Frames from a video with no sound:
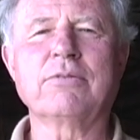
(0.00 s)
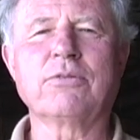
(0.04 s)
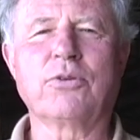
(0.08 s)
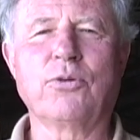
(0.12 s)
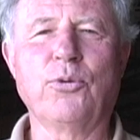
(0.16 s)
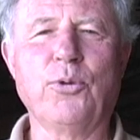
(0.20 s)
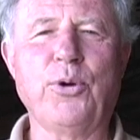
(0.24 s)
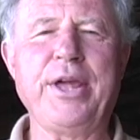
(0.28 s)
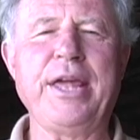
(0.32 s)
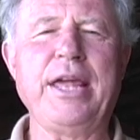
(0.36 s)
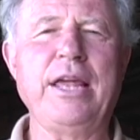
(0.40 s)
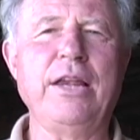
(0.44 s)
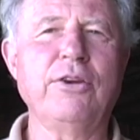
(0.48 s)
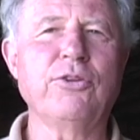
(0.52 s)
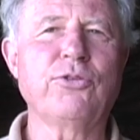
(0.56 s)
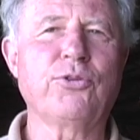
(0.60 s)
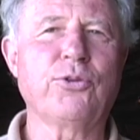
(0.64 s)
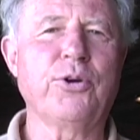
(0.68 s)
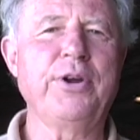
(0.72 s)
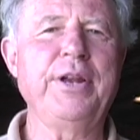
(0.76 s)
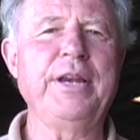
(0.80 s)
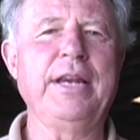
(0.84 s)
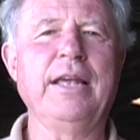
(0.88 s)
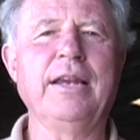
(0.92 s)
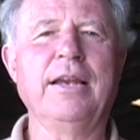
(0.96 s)
green
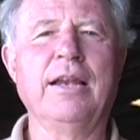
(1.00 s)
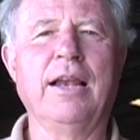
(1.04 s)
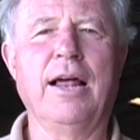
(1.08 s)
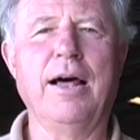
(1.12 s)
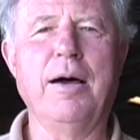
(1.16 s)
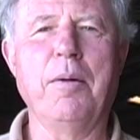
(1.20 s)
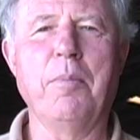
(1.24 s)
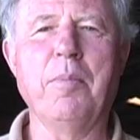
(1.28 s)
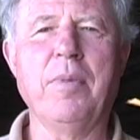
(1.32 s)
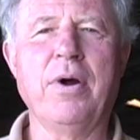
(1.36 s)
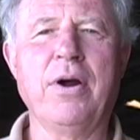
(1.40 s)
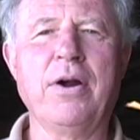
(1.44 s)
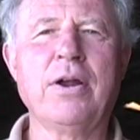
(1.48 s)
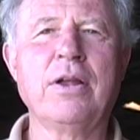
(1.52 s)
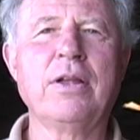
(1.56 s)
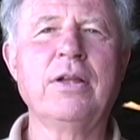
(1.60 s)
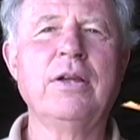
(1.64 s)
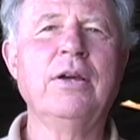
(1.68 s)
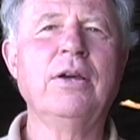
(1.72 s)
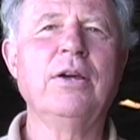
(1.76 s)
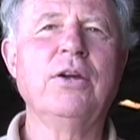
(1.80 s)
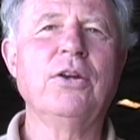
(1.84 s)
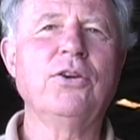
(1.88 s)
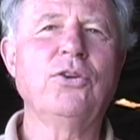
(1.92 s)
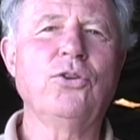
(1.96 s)
treated lumber,
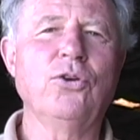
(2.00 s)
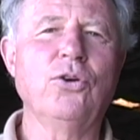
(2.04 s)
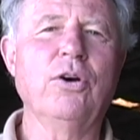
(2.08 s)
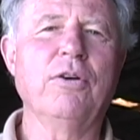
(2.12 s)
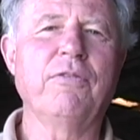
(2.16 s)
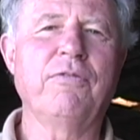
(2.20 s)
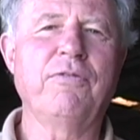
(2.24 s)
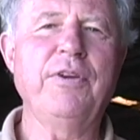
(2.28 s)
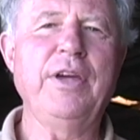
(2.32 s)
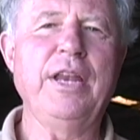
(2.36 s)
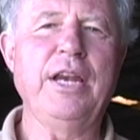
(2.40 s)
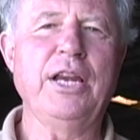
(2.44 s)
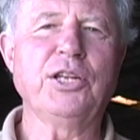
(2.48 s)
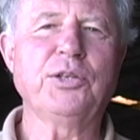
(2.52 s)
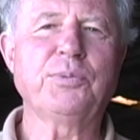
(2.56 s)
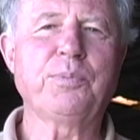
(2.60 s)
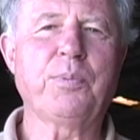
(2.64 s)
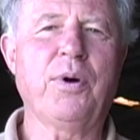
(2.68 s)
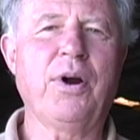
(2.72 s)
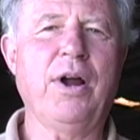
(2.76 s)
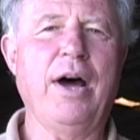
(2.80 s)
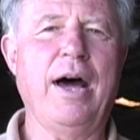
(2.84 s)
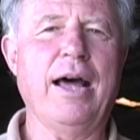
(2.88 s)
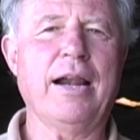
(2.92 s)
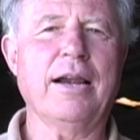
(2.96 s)
to a finished
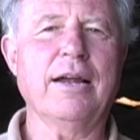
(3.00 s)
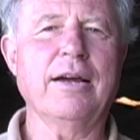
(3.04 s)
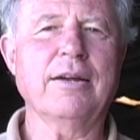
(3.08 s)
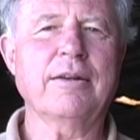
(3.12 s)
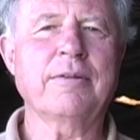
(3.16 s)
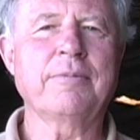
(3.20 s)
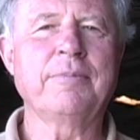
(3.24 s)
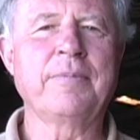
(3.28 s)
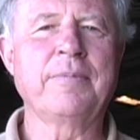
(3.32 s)
product.